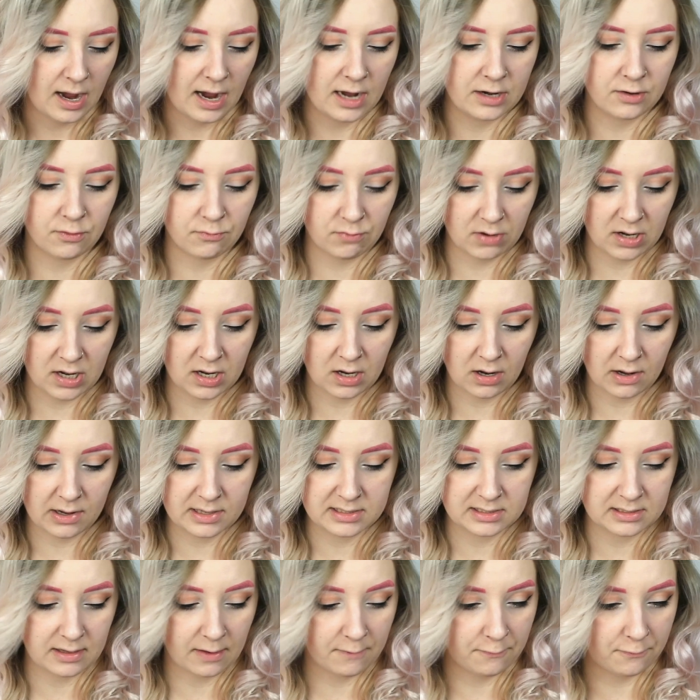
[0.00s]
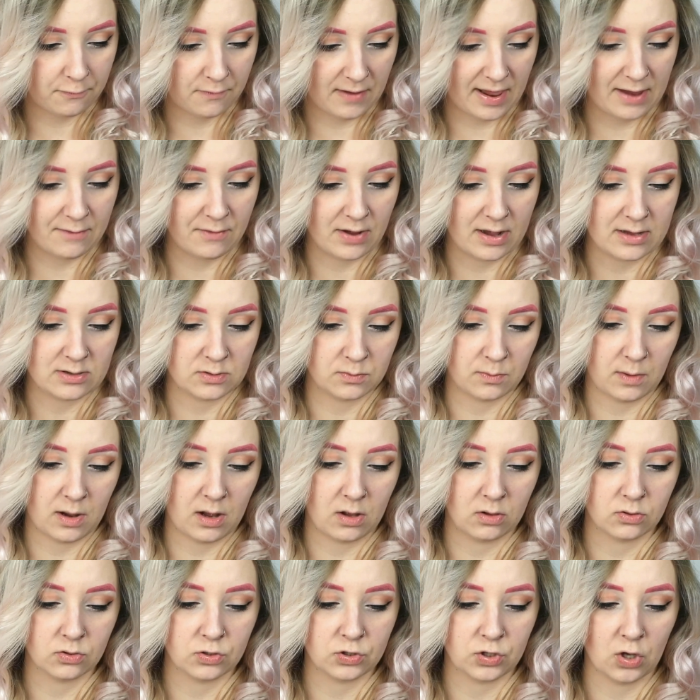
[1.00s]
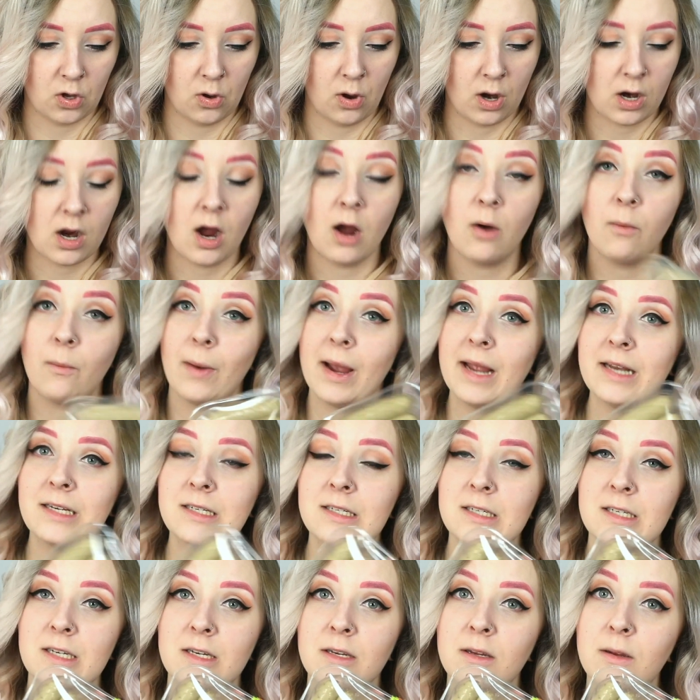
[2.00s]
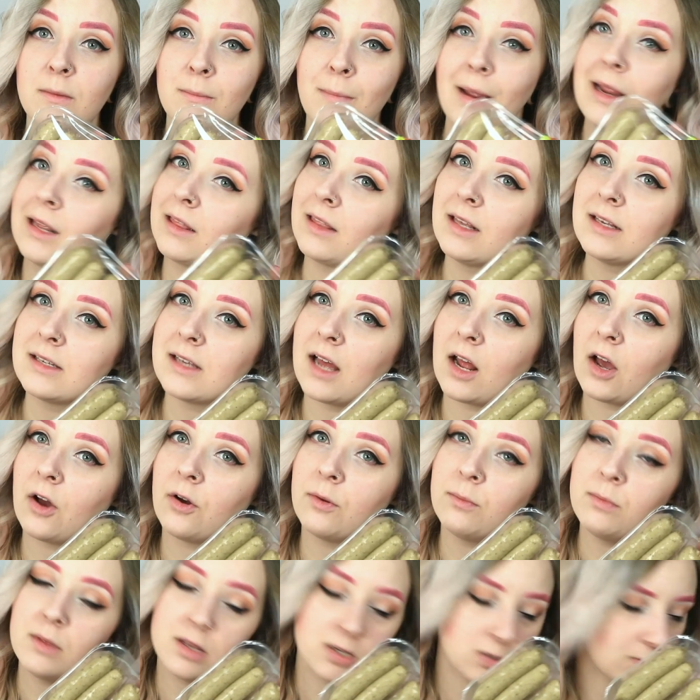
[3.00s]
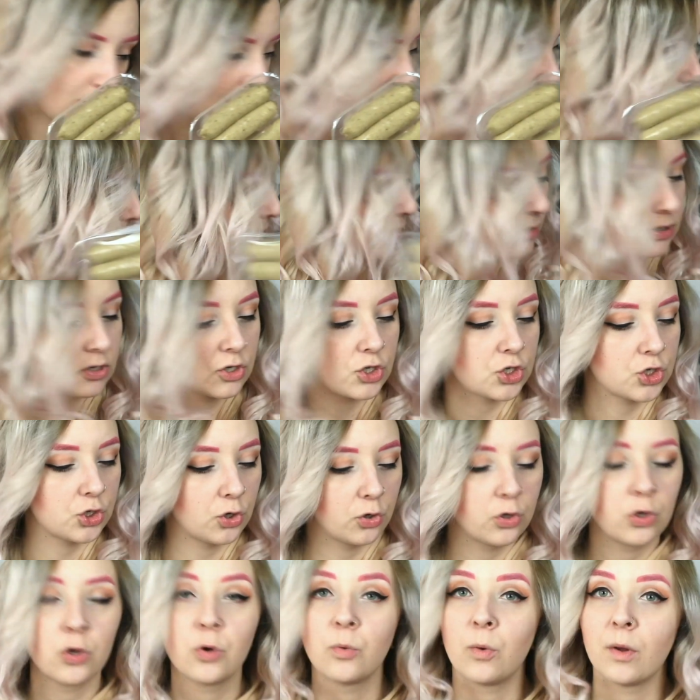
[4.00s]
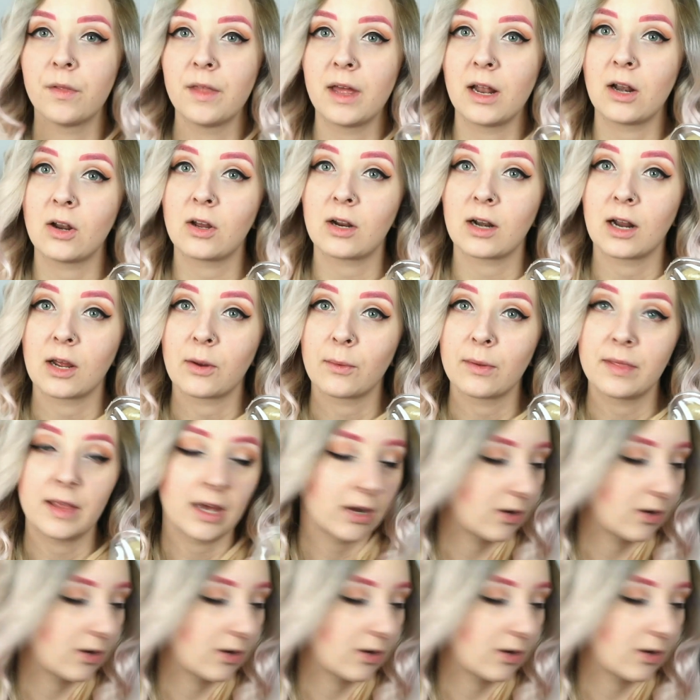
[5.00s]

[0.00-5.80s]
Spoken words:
and a really nice flavor as well. So I can't wait to make these at home this week and show you what they look like when